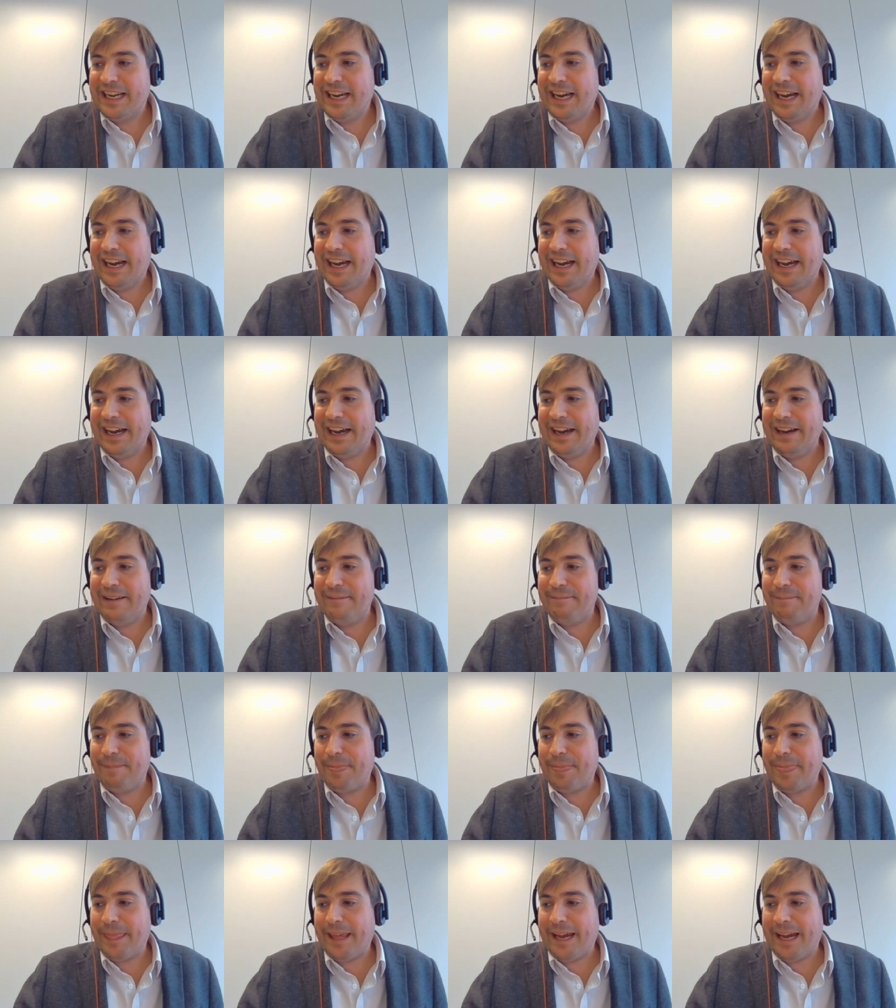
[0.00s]

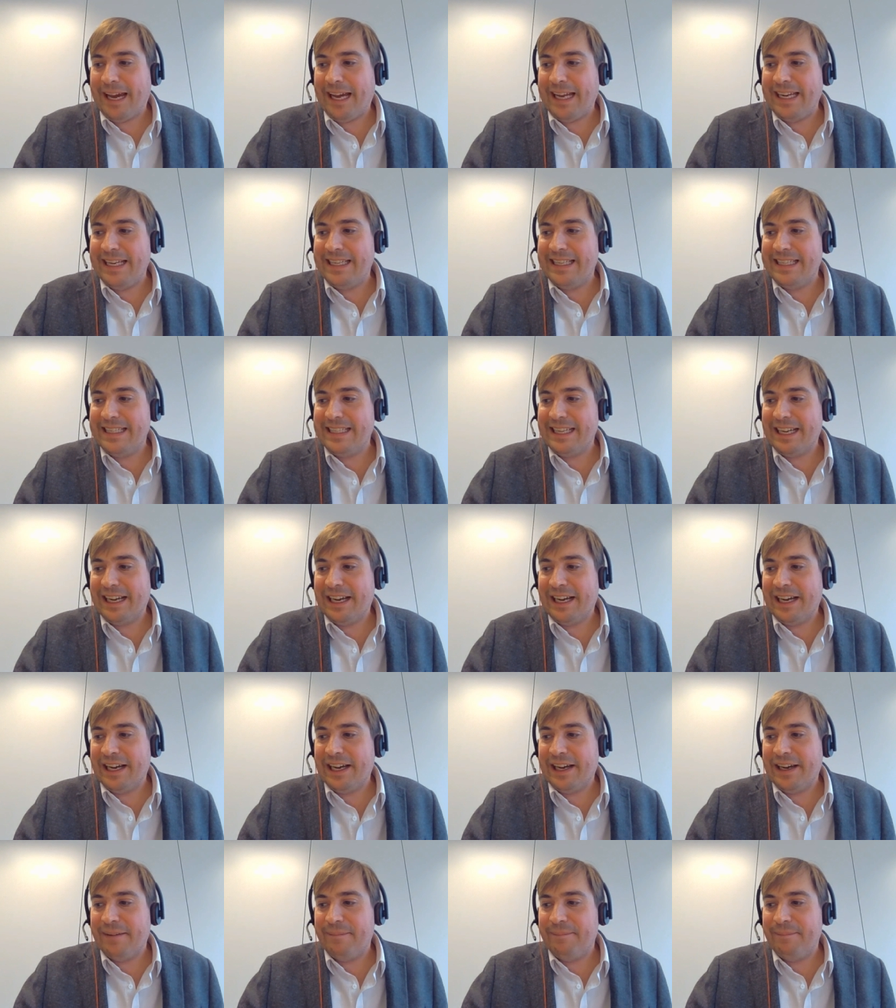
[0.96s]
Um, and
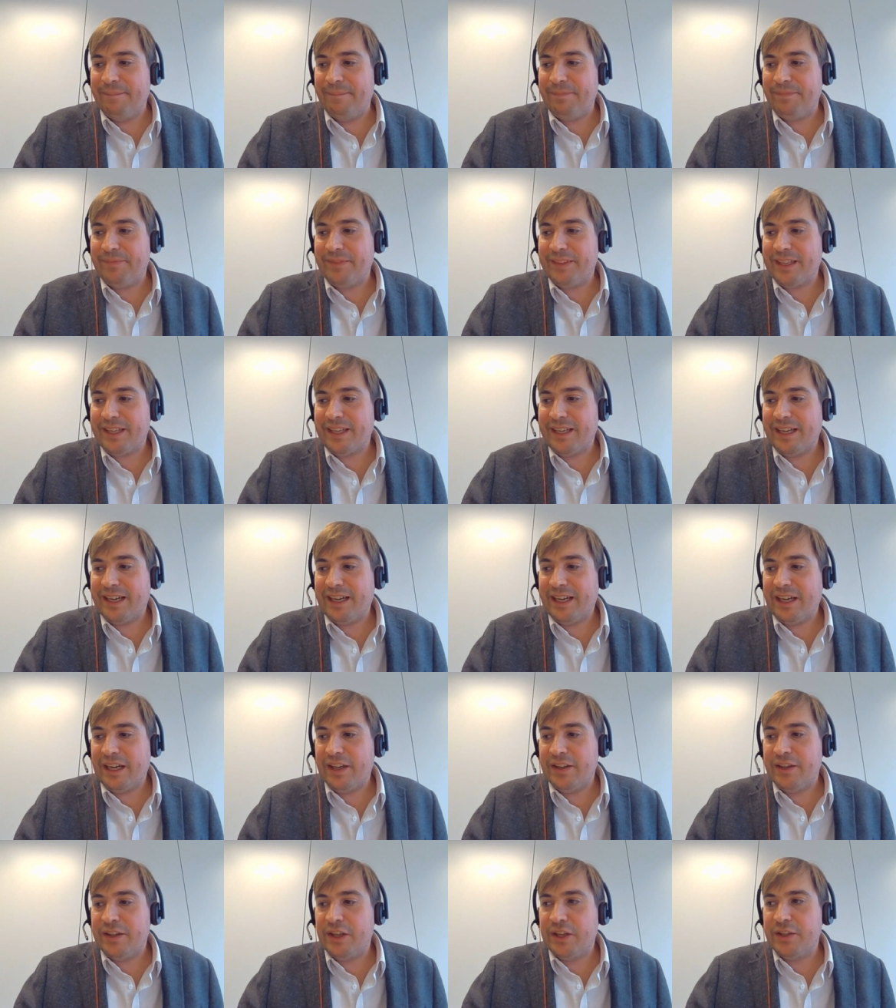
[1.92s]
um,
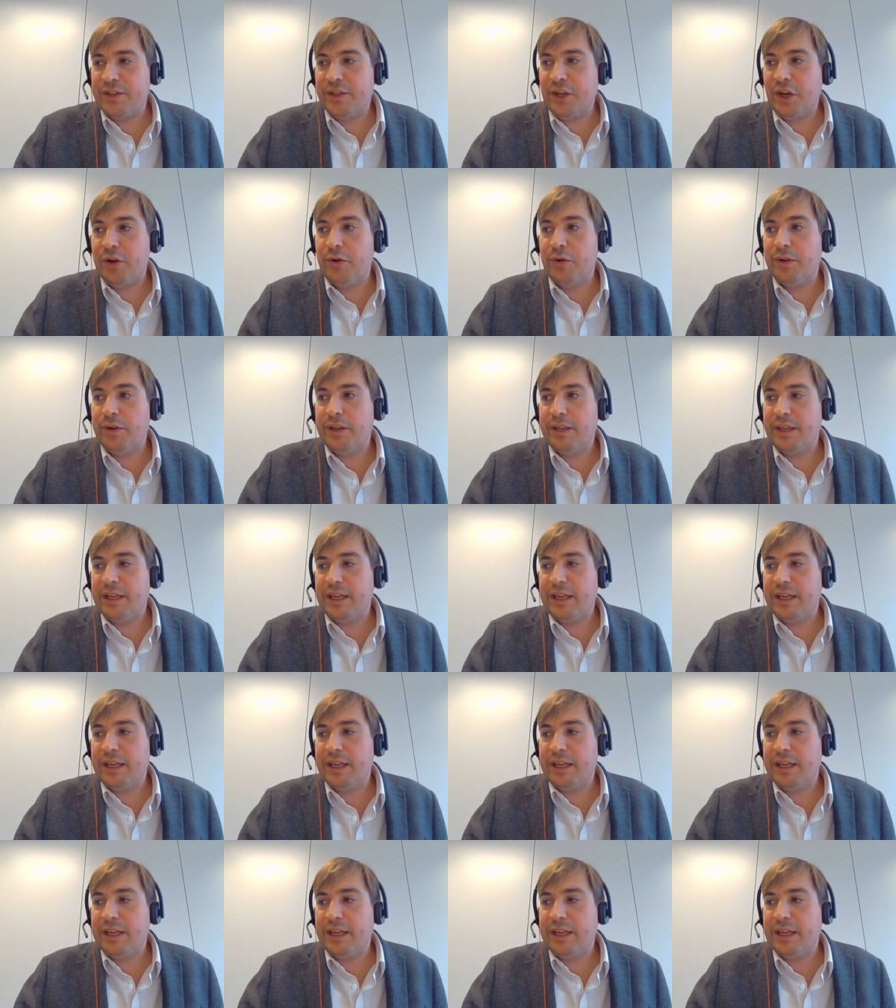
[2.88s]
th- so th-